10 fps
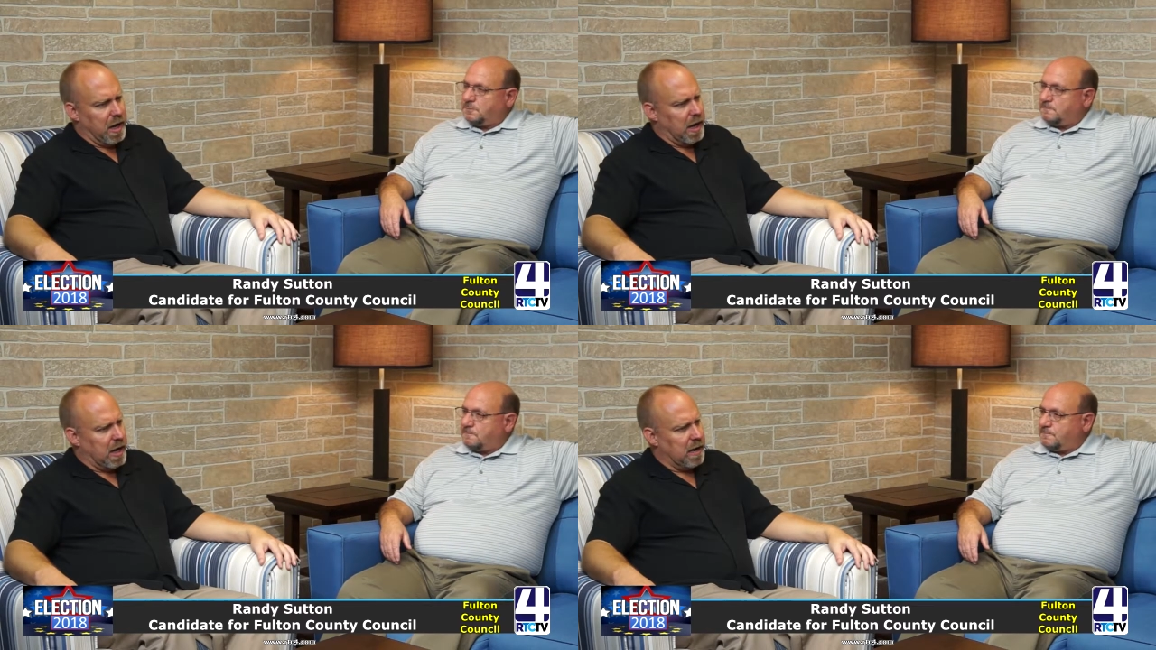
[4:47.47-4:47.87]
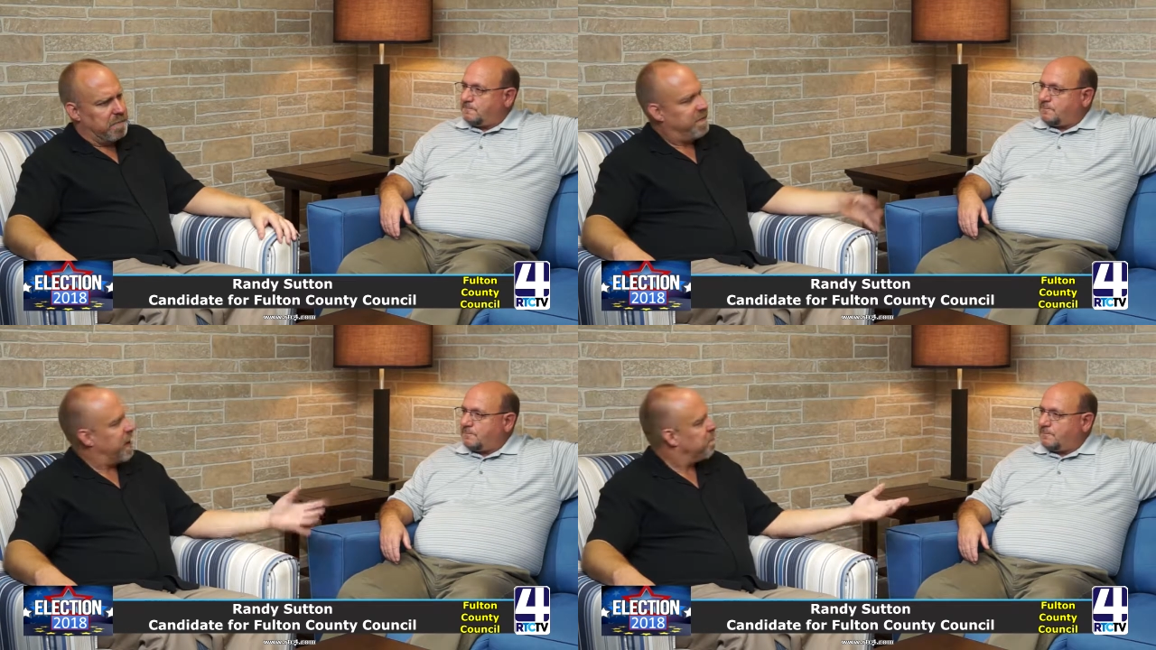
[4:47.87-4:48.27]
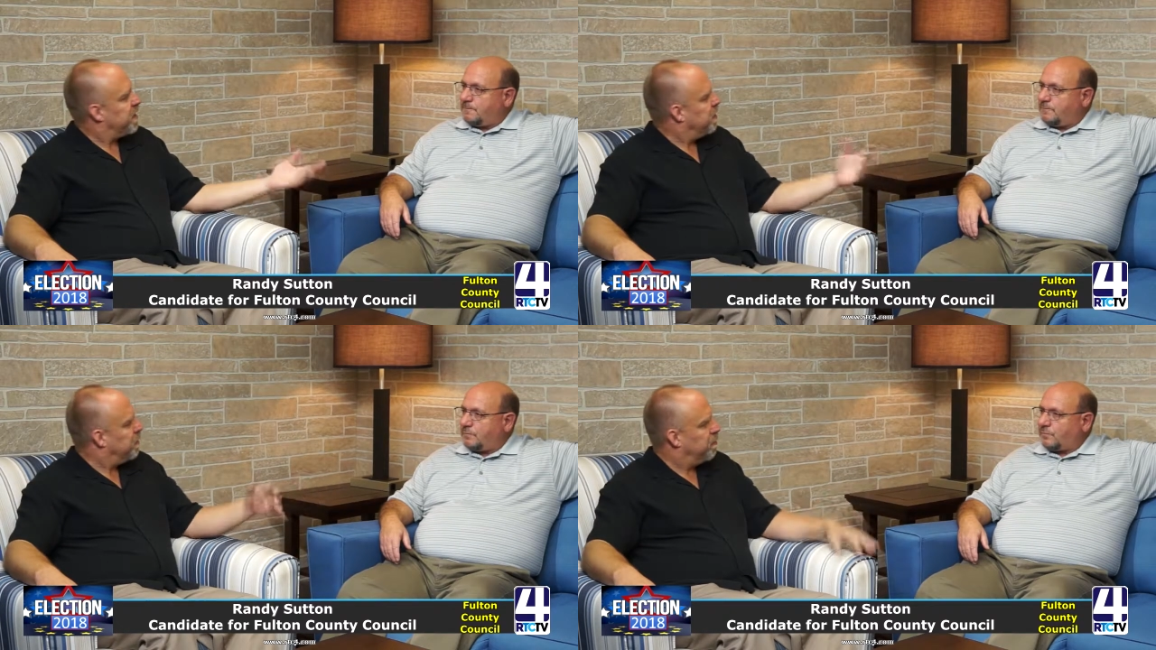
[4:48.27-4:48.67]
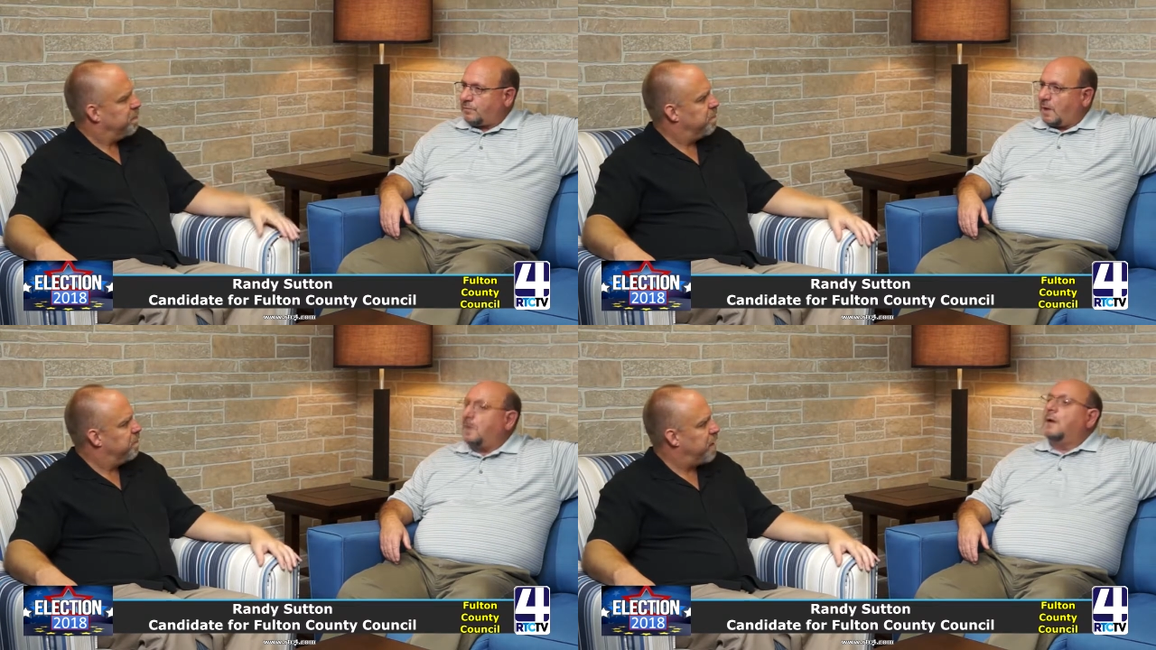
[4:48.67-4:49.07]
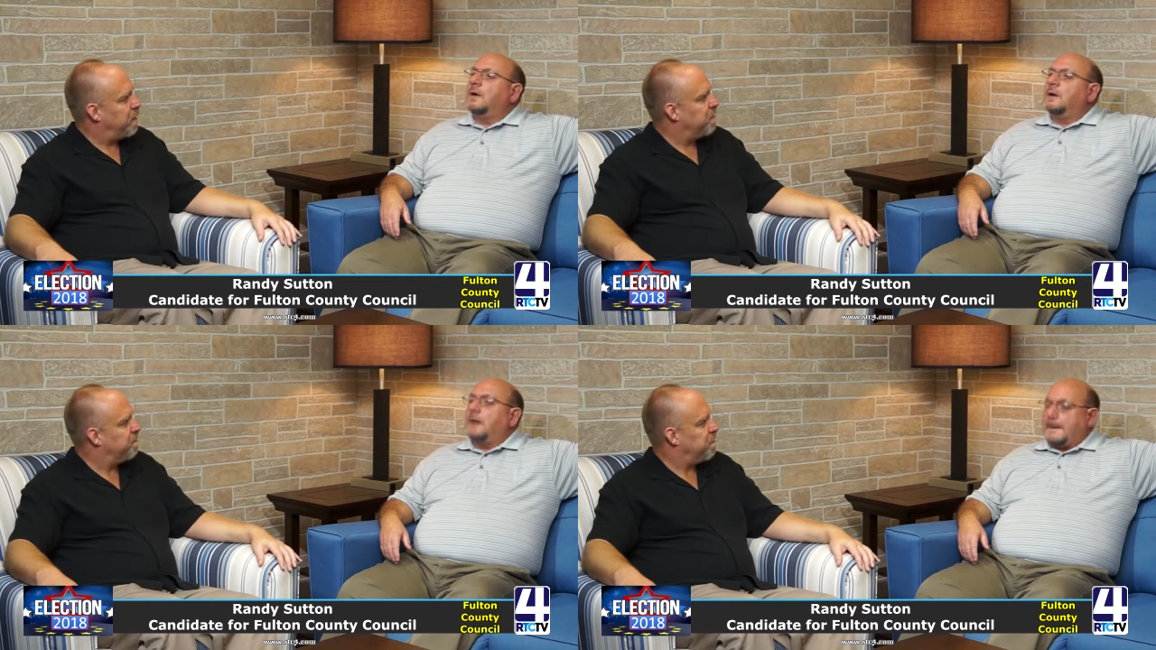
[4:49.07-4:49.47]
Speaker 1: Uh, family, you have
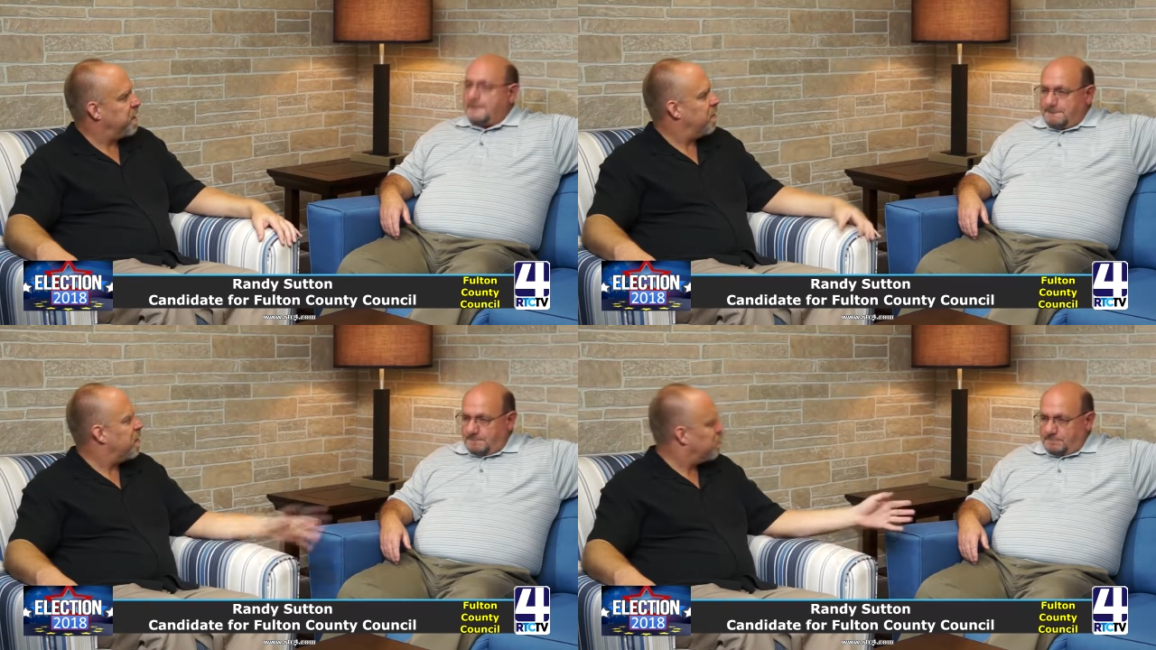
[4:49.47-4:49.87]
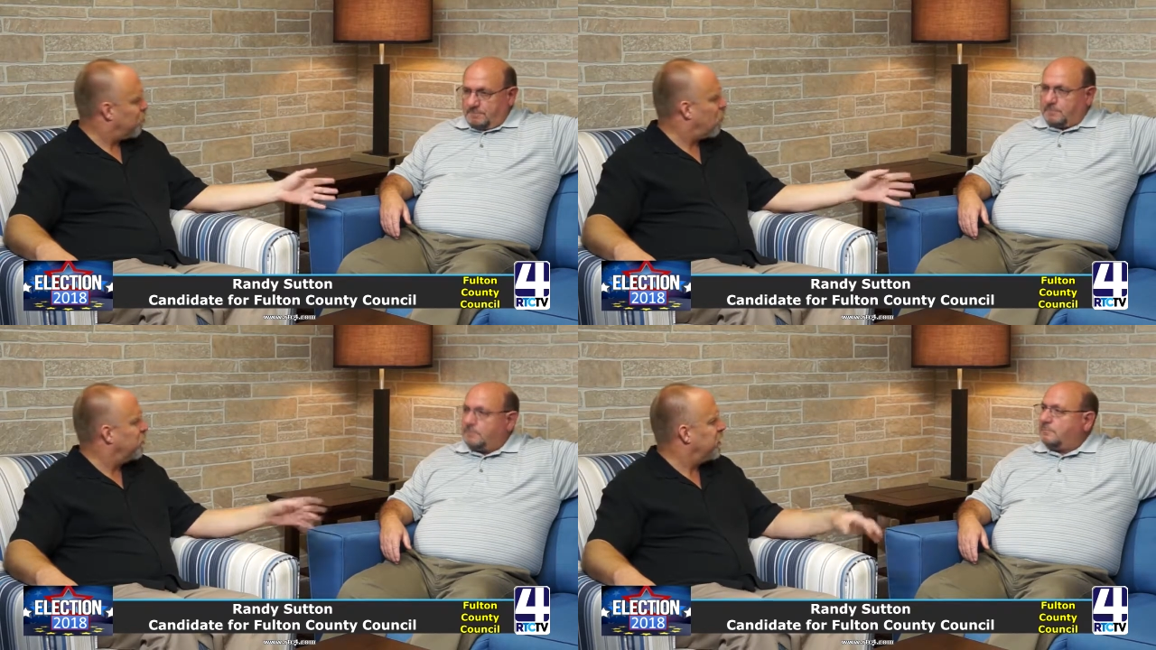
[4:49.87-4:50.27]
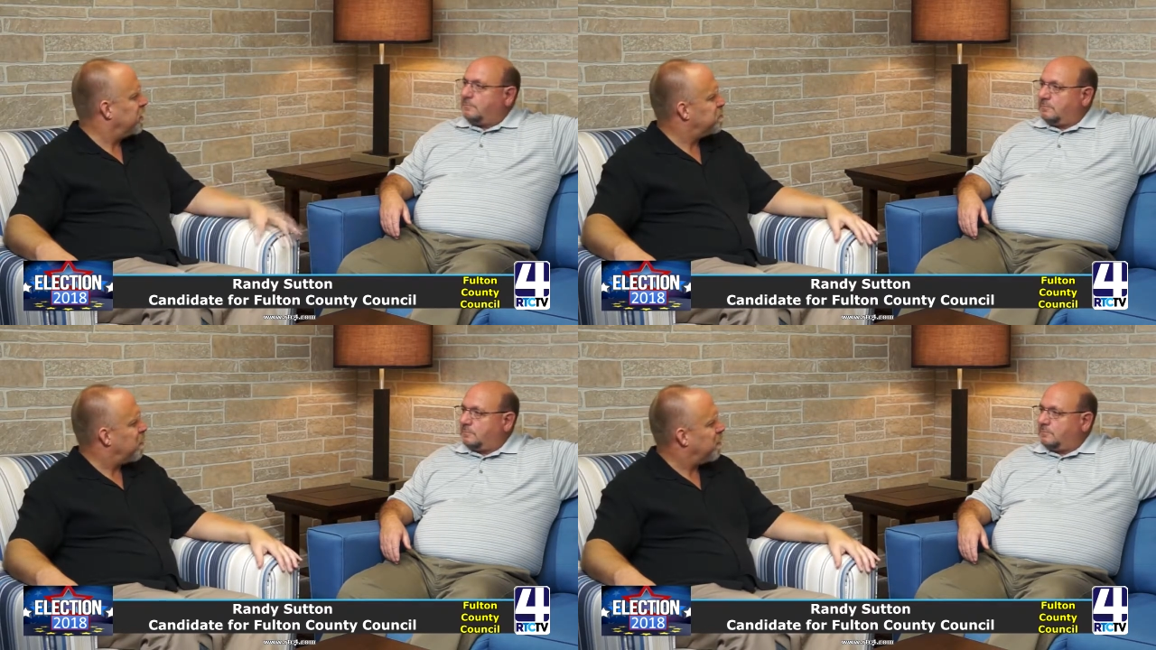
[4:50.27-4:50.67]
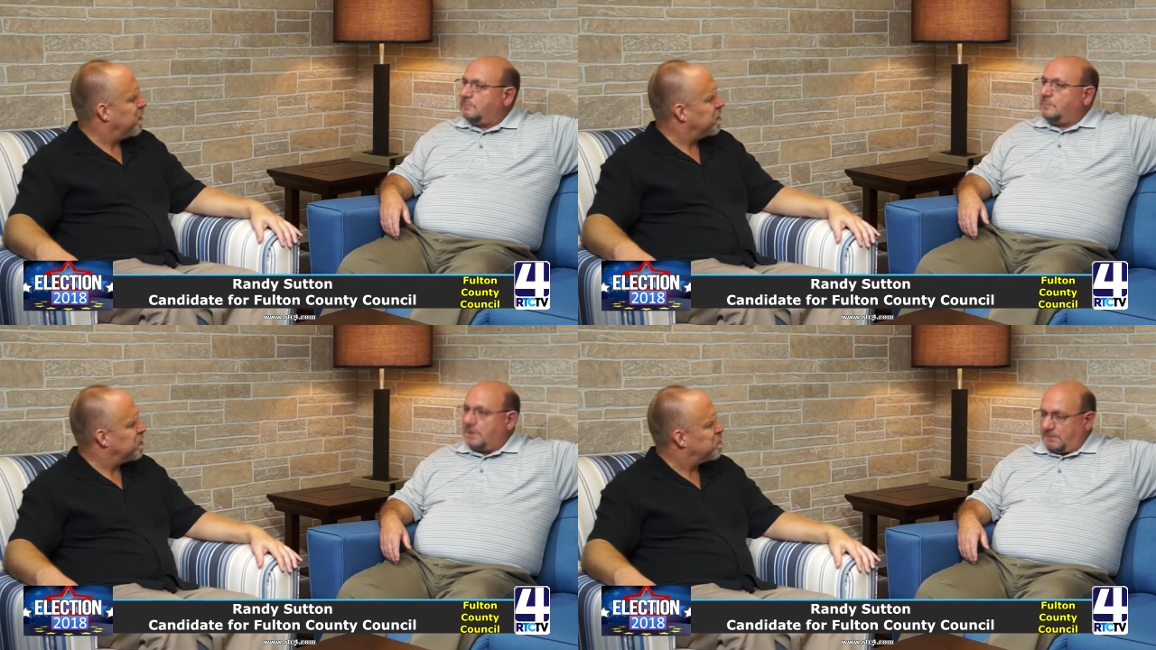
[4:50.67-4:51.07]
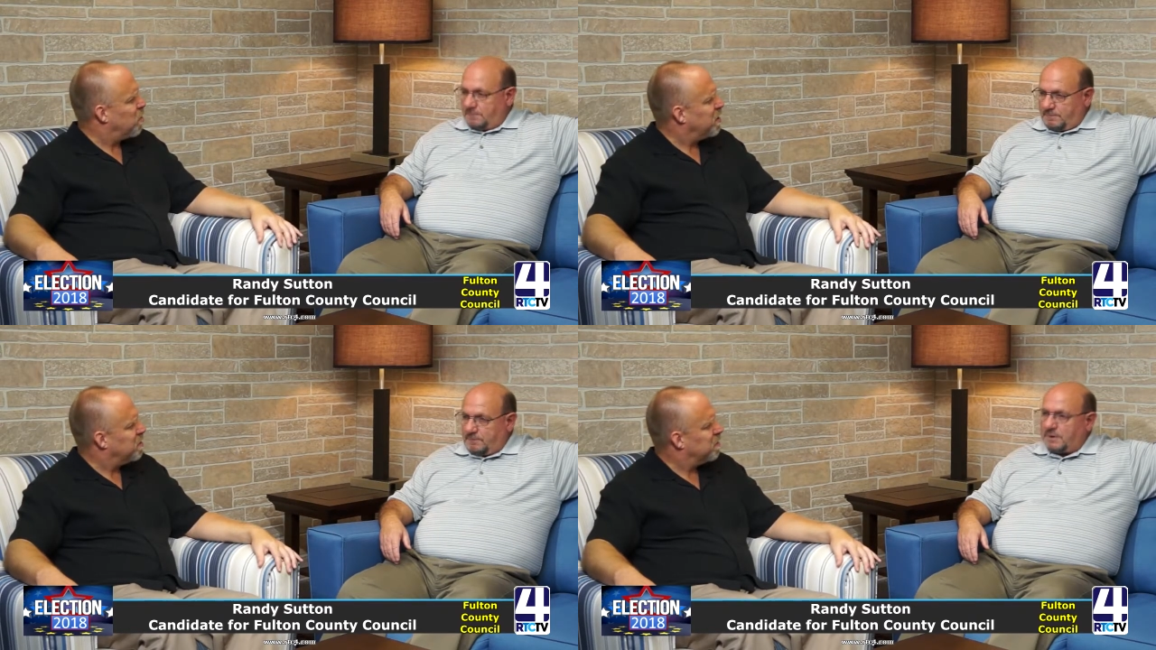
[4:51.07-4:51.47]
family from the area. Have grown kids probably at this yep, point.